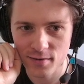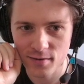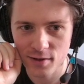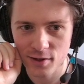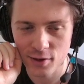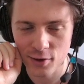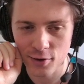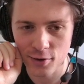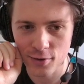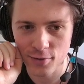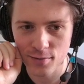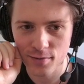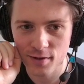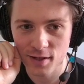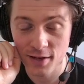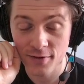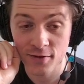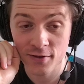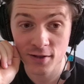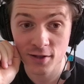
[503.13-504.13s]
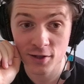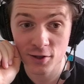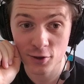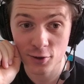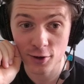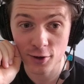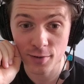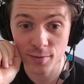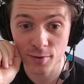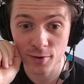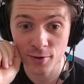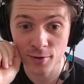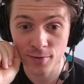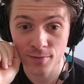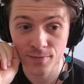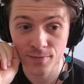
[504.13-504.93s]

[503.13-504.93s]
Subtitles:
So definitely enjoyable.